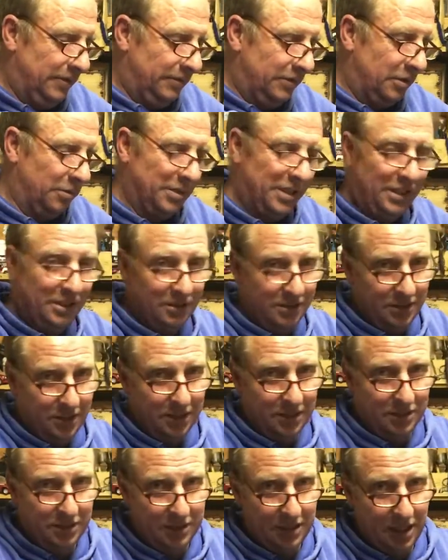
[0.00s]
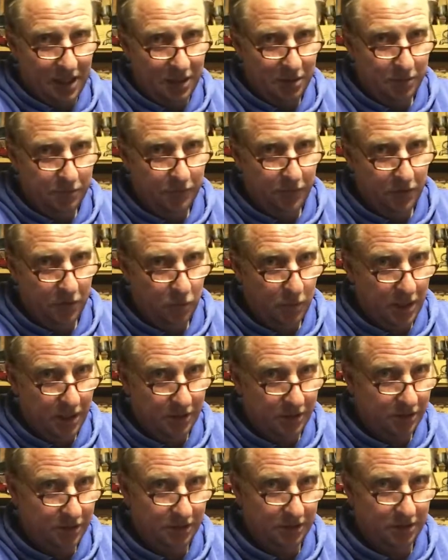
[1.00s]
Do we need to change setup for the wet,
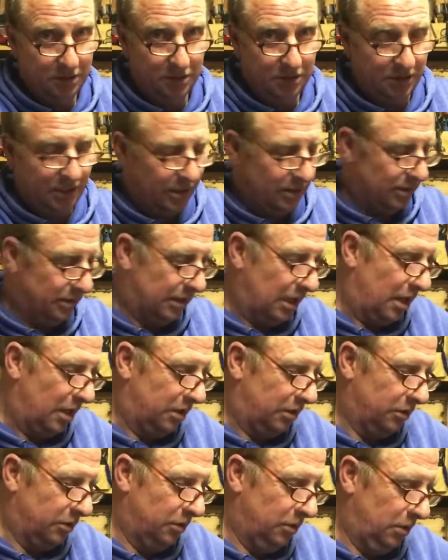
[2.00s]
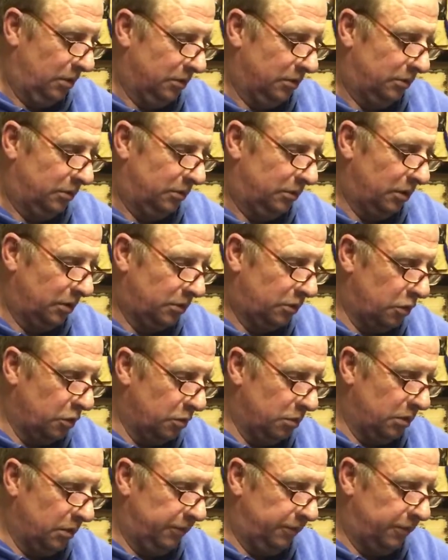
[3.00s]
or do you just stick the tyres on and just go
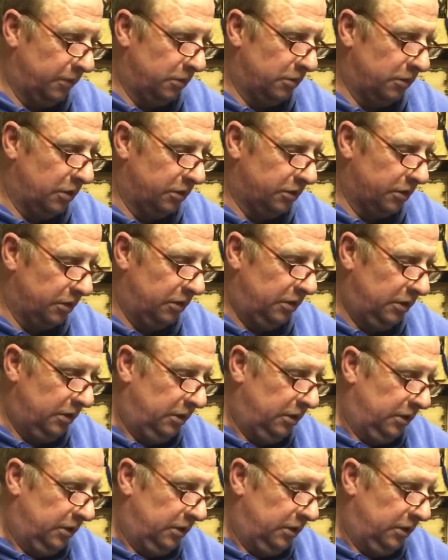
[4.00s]
with the flow, Russell?